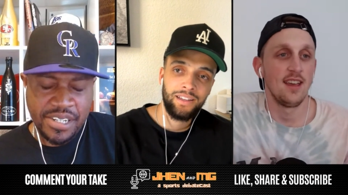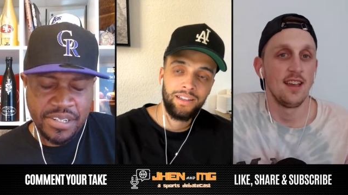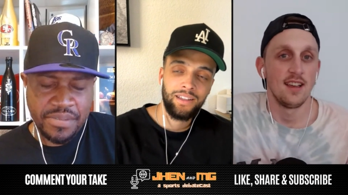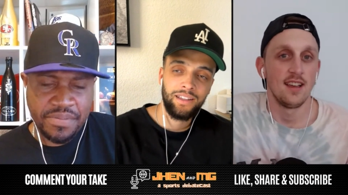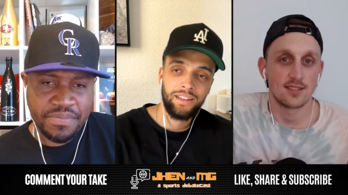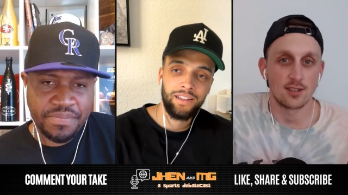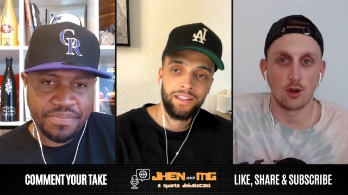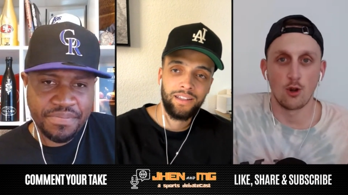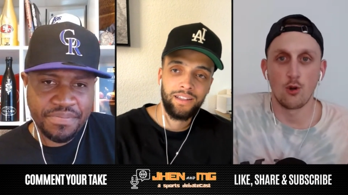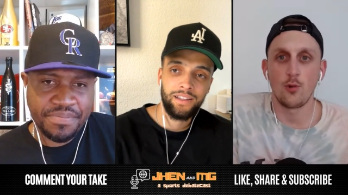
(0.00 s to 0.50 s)

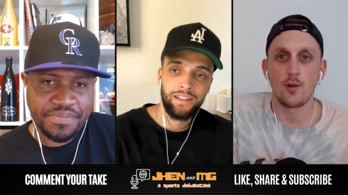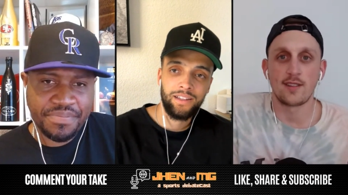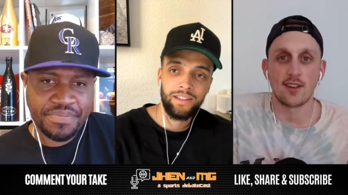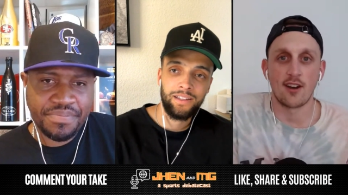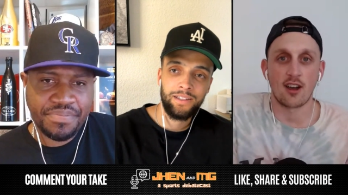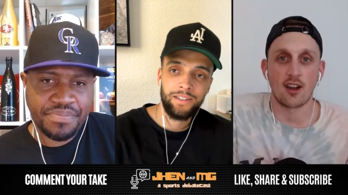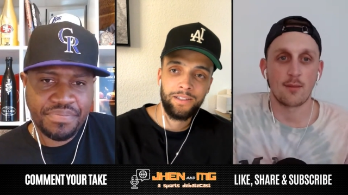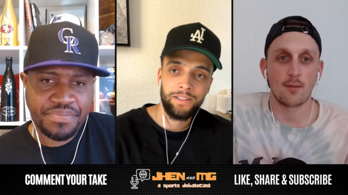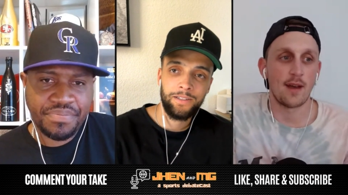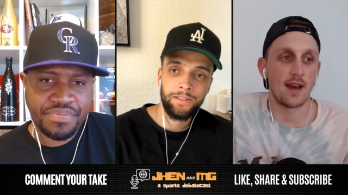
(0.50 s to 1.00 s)
Speaker 1: So yeah. who are we
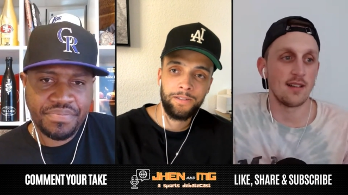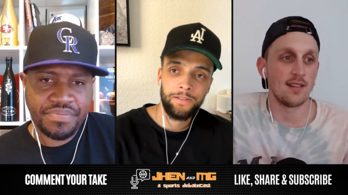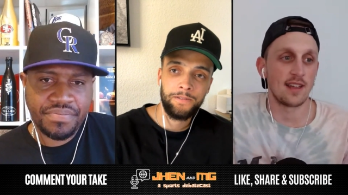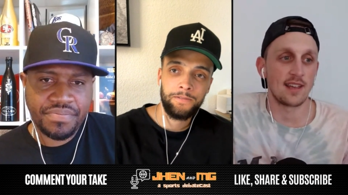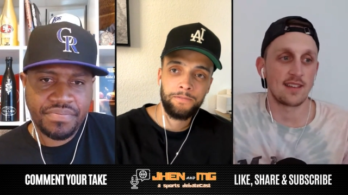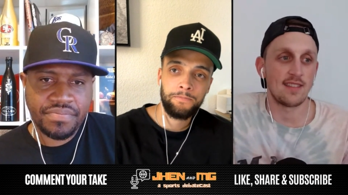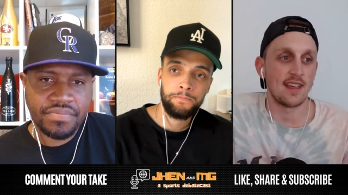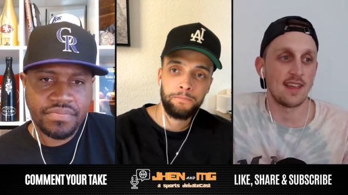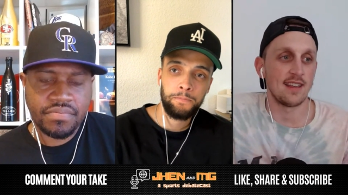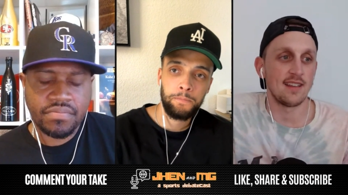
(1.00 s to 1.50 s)
talking about? Like
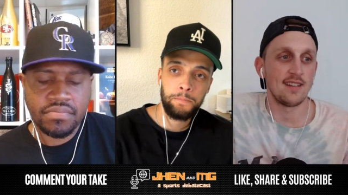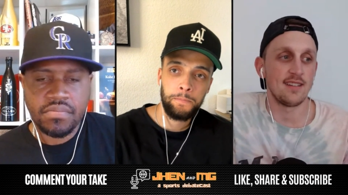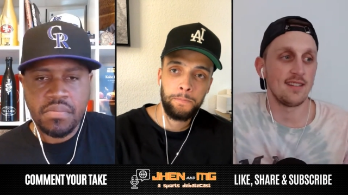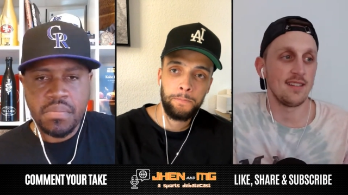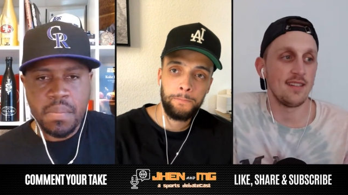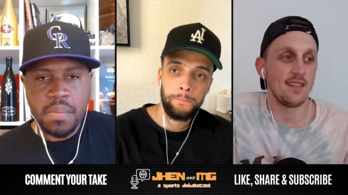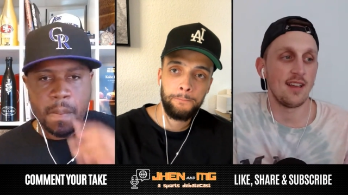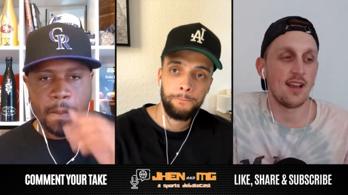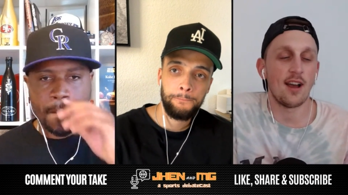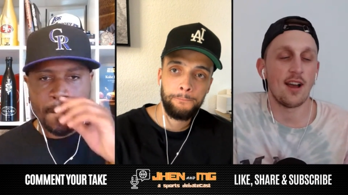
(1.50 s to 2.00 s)
that
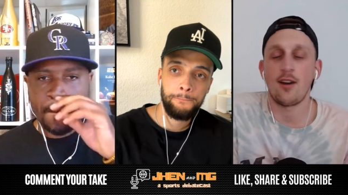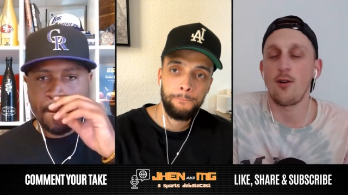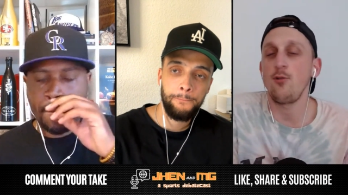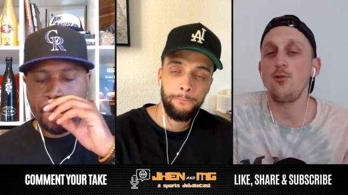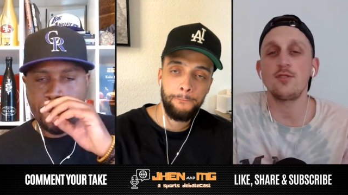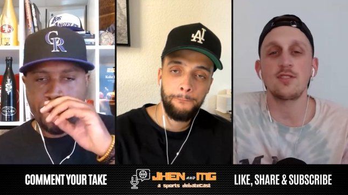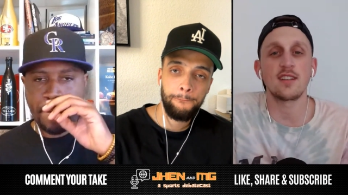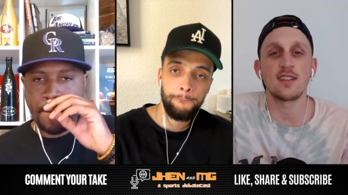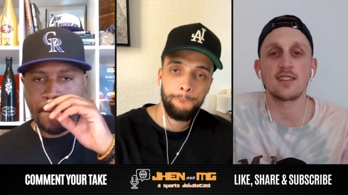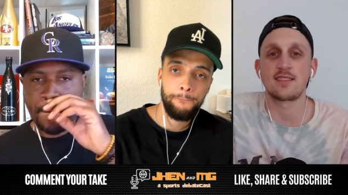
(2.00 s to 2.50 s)
who's
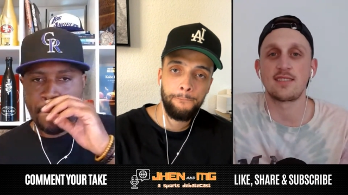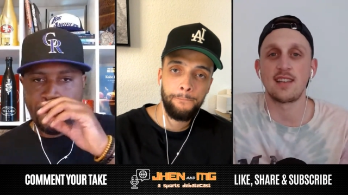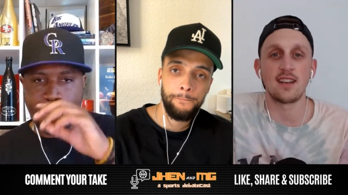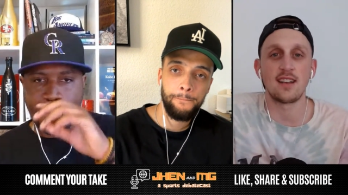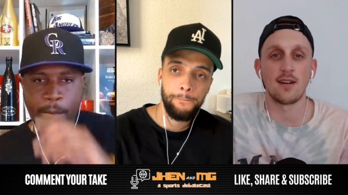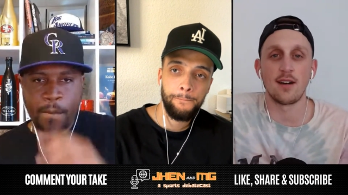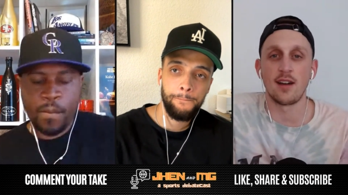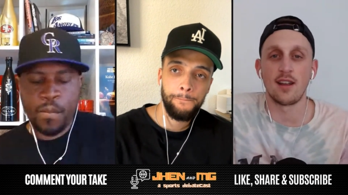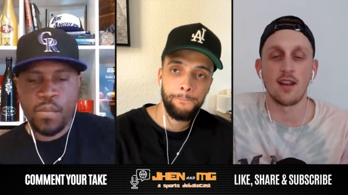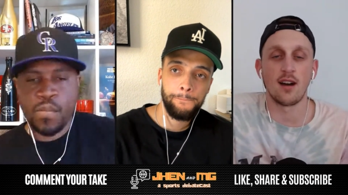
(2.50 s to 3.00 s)
going to send
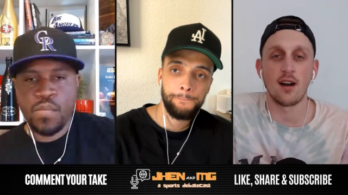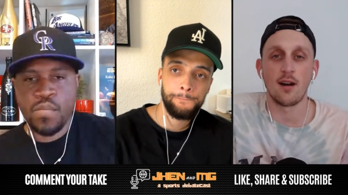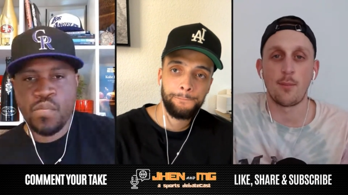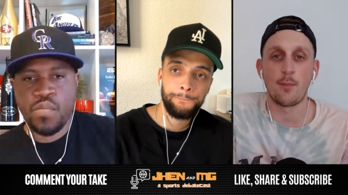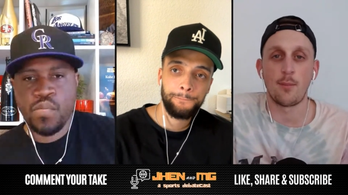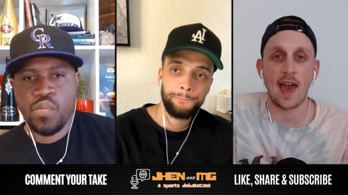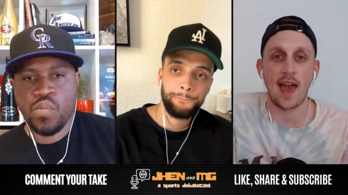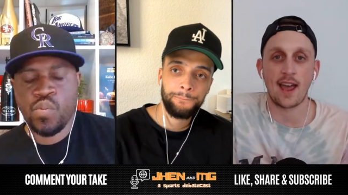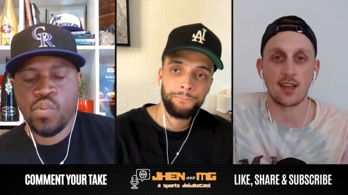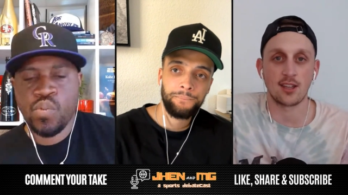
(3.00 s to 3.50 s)
a, a,
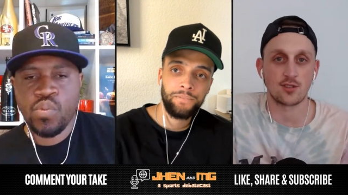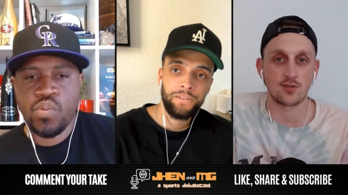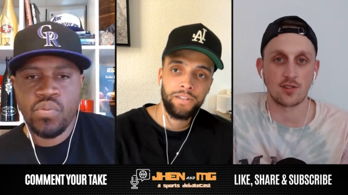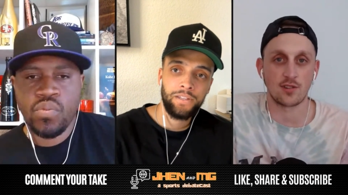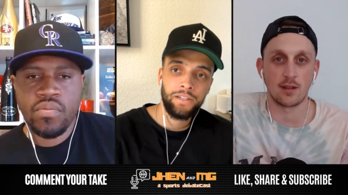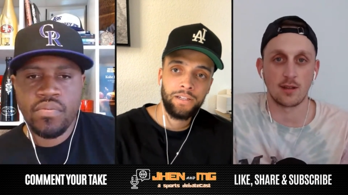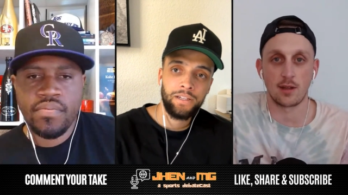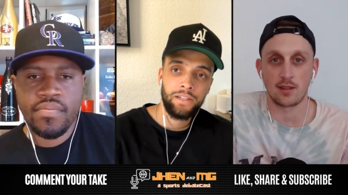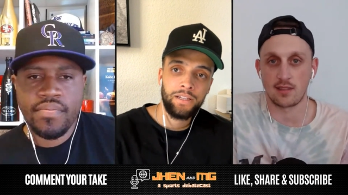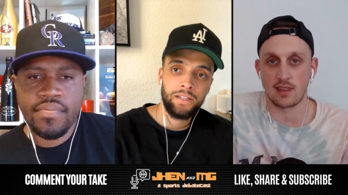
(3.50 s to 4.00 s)
package for
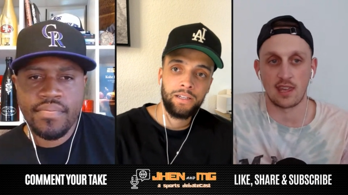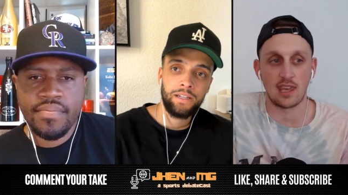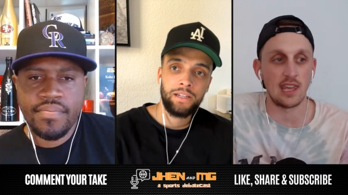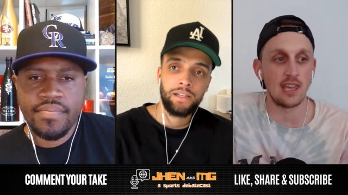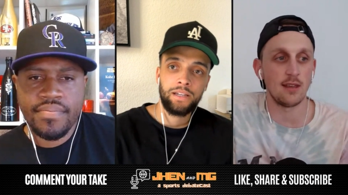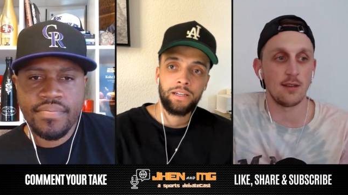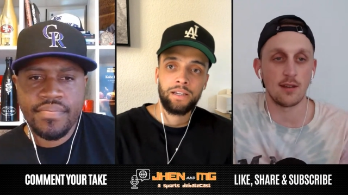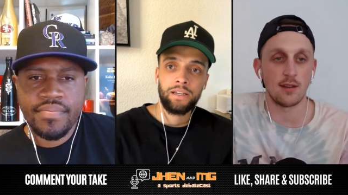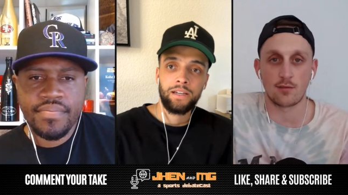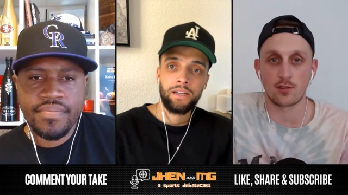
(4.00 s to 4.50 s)
him? Like the
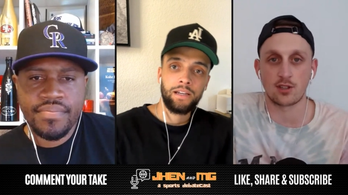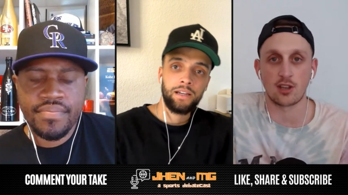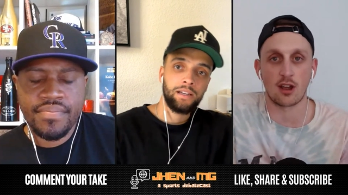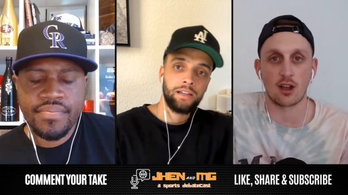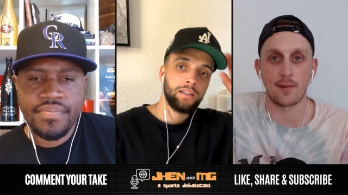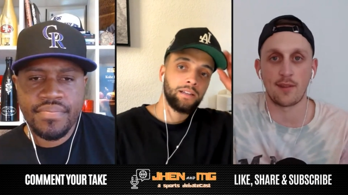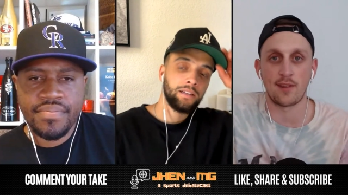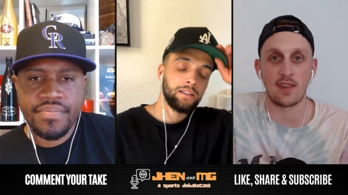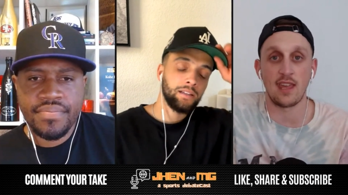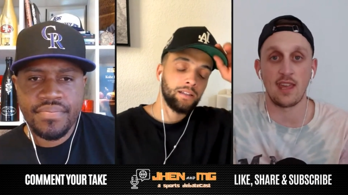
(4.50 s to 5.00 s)
Heat, if we're talking
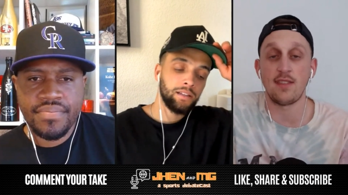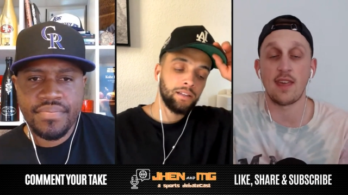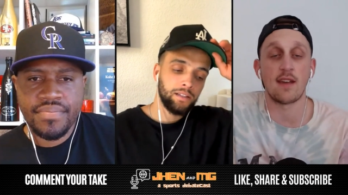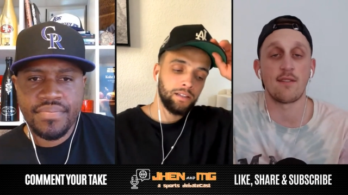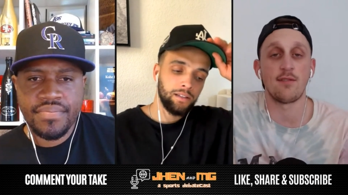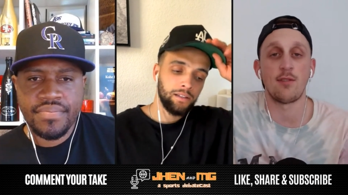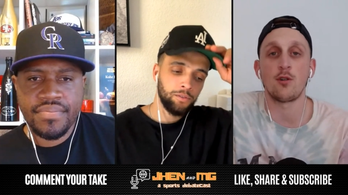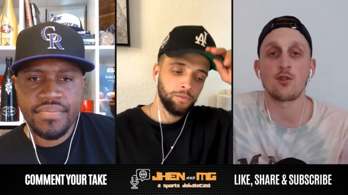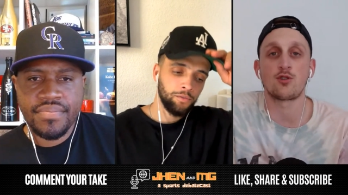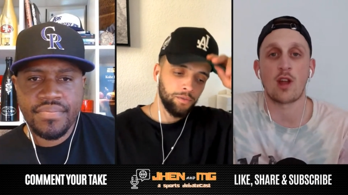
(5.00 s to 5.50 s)
about the Heat, they have
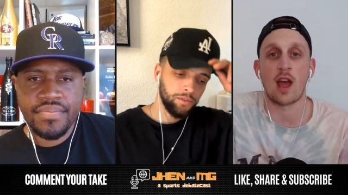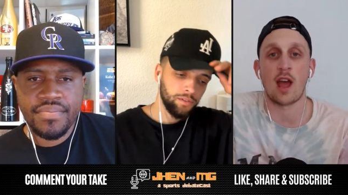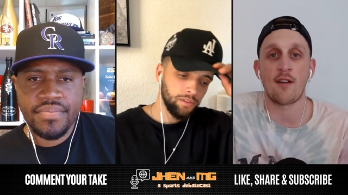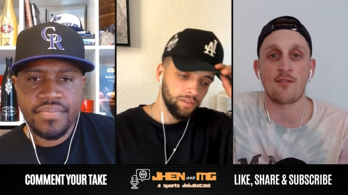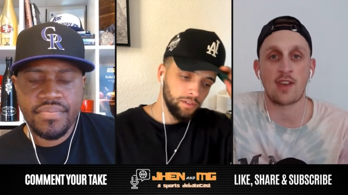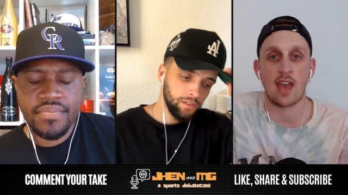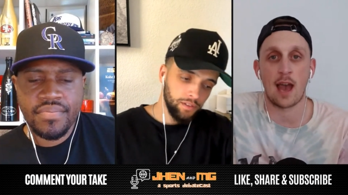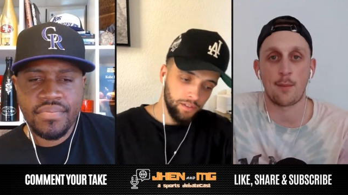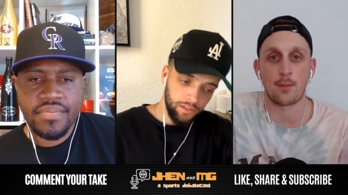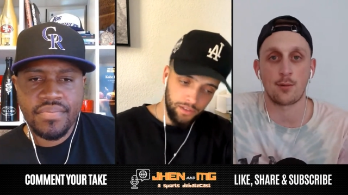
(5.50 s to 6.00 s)
no draft
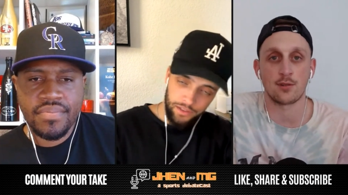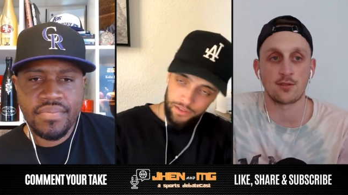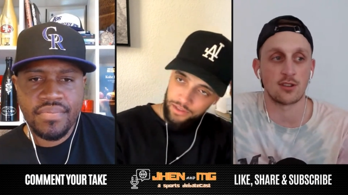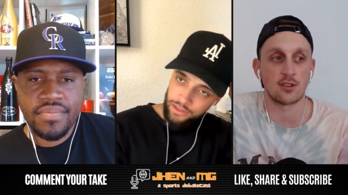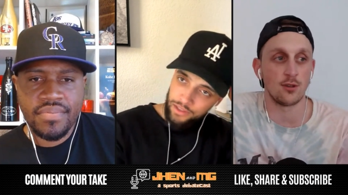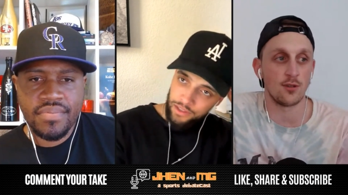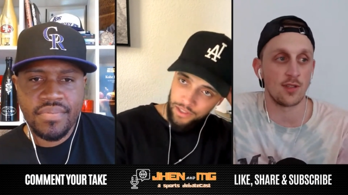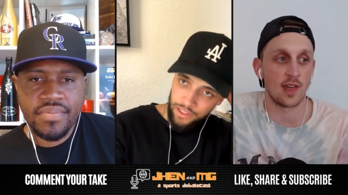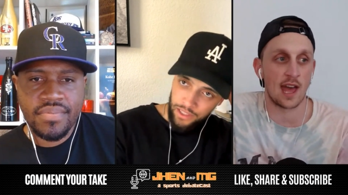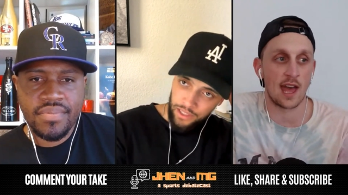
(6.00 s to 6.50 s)
capital to
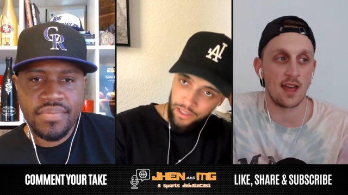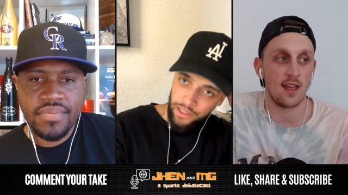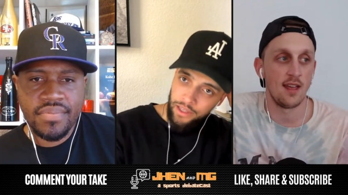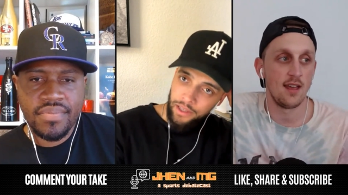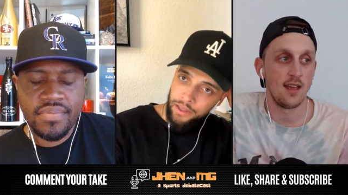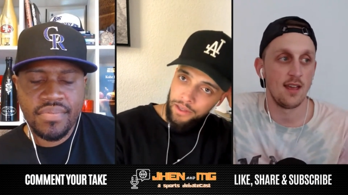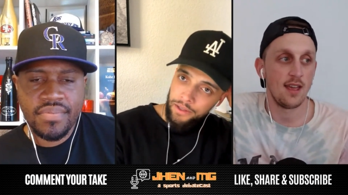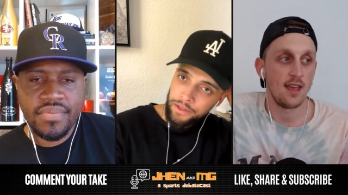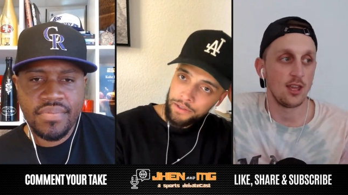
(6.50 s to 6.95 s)
do that. Yeah.